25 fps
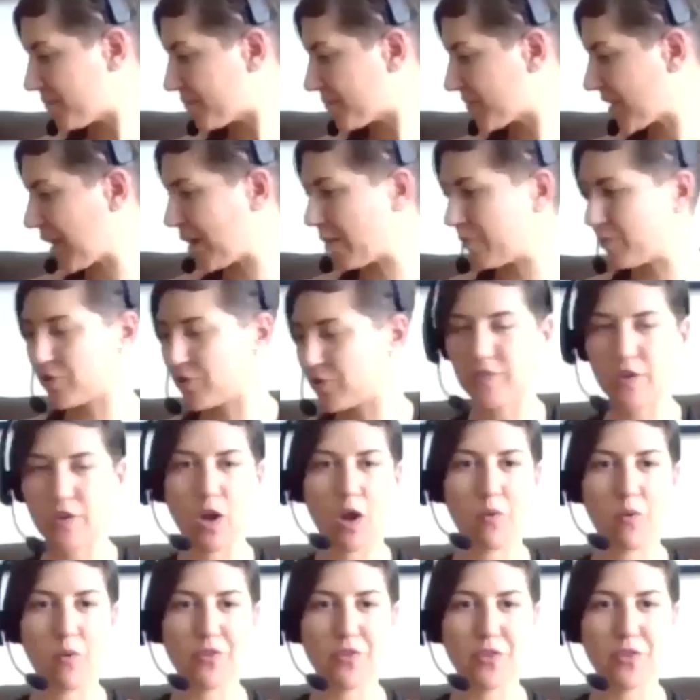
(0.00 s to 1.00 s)
I almost
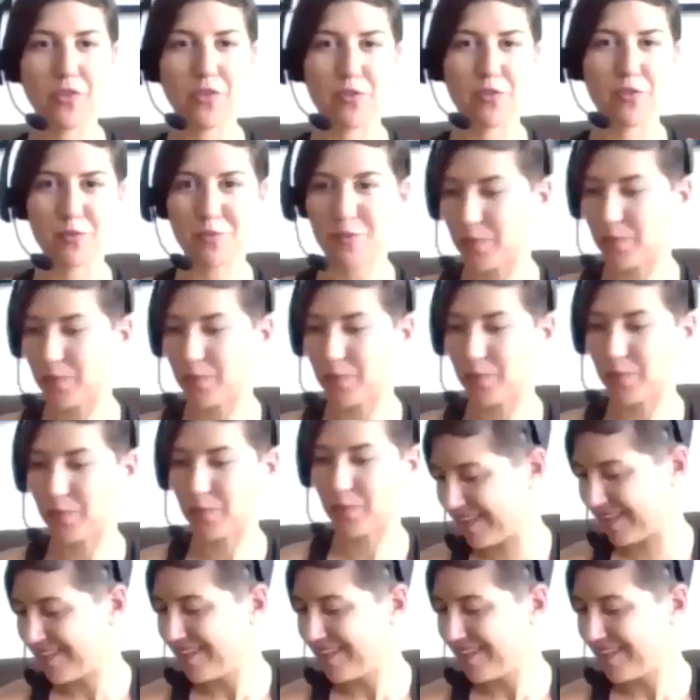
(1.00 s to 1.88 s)
forgot what the third one was.